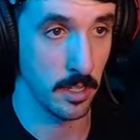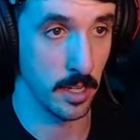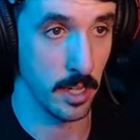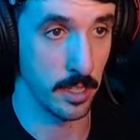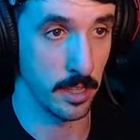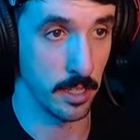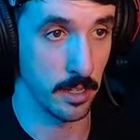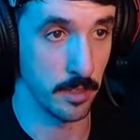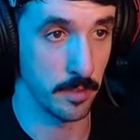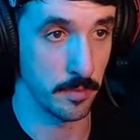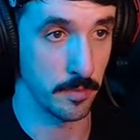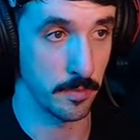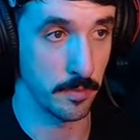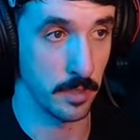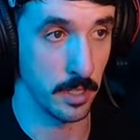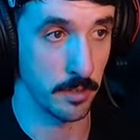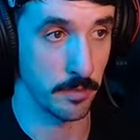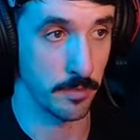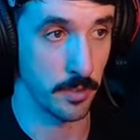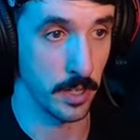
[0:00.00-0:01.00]
and they're
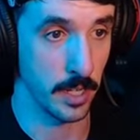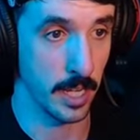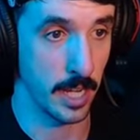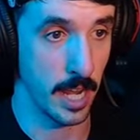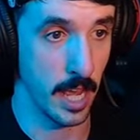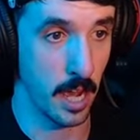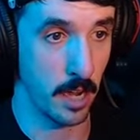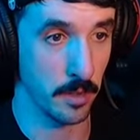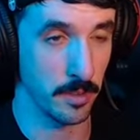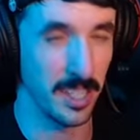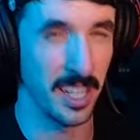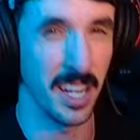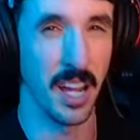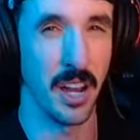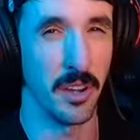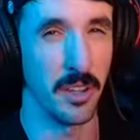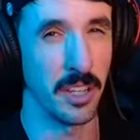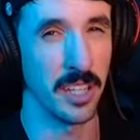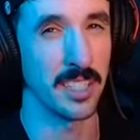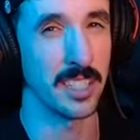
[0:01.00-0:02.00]
they're freaking out. You
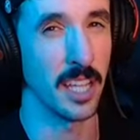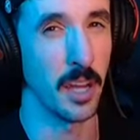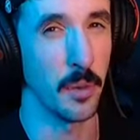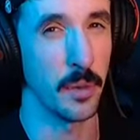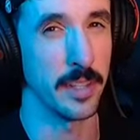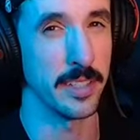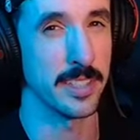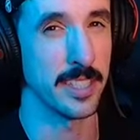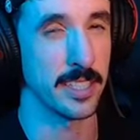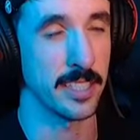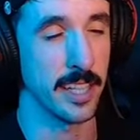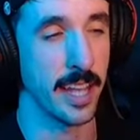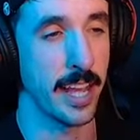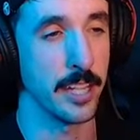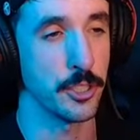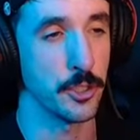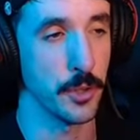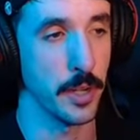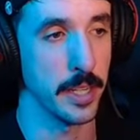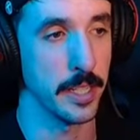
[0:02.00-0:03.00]
know, you can tell when it's
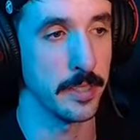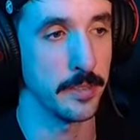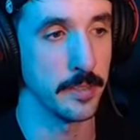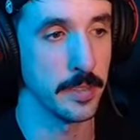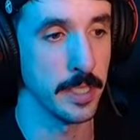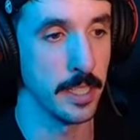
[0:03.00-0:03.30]
exaggerated.